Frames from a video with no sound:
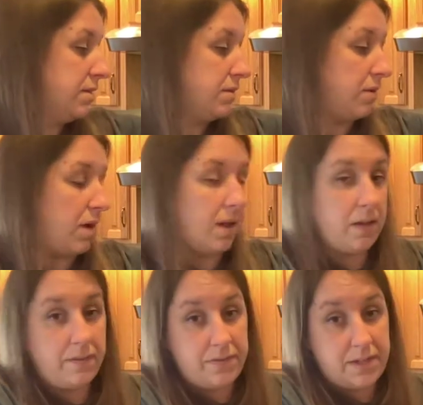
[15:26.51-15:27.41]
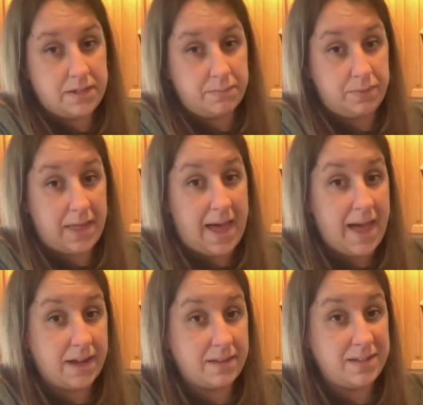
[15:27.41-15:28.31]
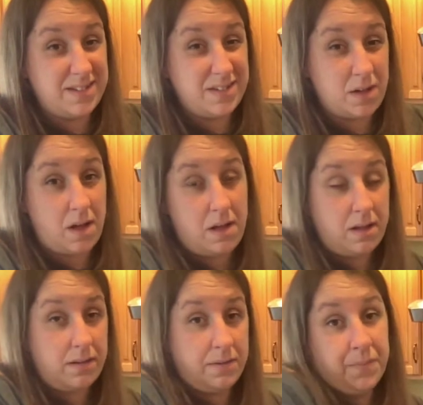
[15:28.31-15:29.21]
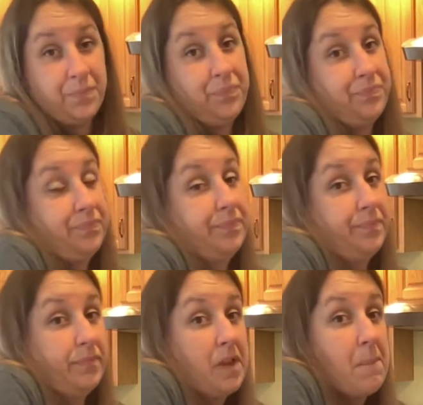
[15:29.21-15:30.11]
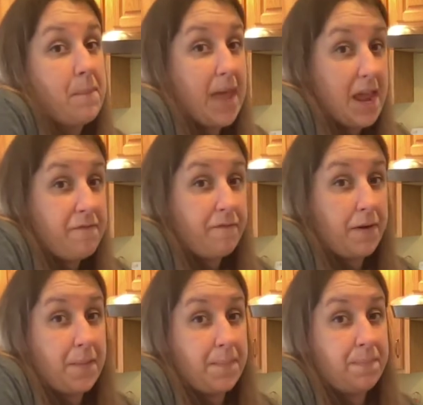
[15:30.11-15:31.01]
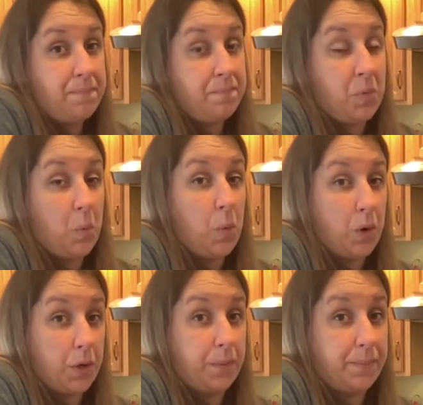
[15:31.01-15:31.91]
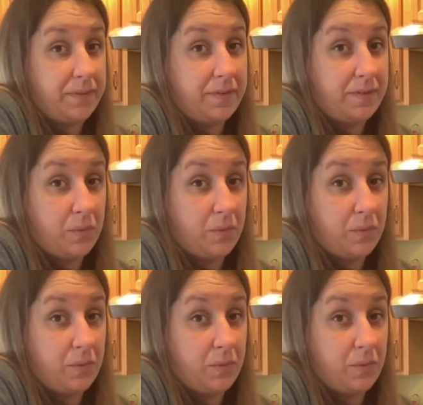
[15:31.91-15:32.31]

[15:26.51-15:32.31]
So all of this black, this is all made from the worms.